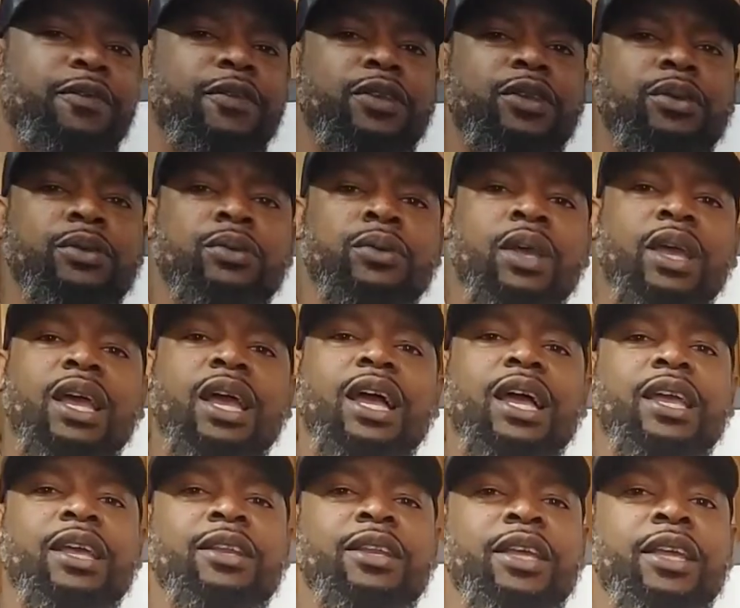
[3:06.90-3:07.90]
of you
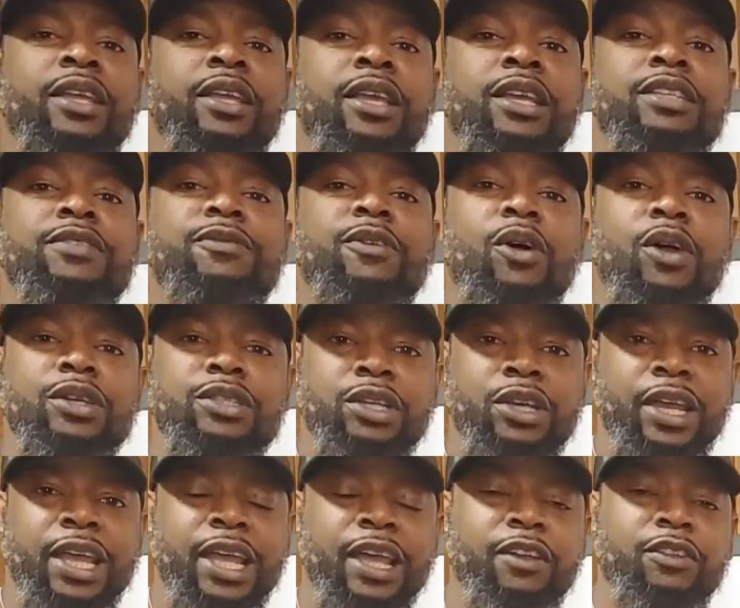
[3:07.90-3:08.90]
and as far as
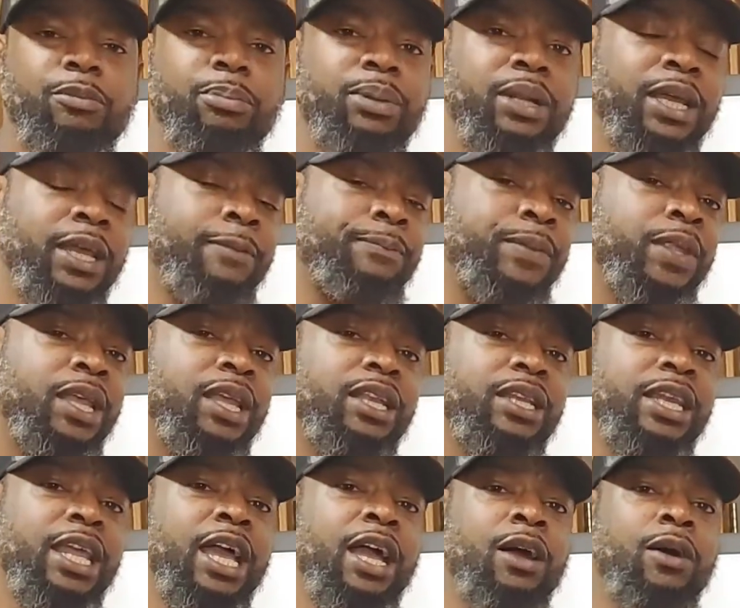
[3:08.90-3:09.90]
your health plan.
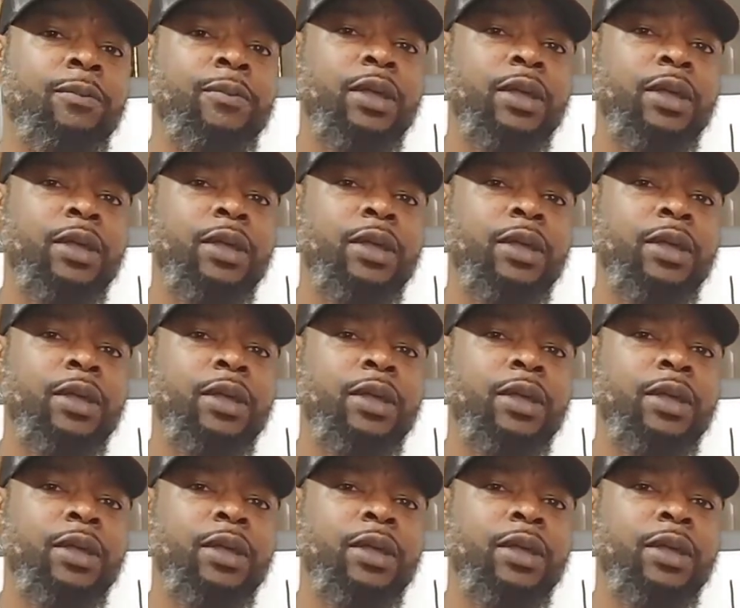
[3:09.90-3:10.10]
Now,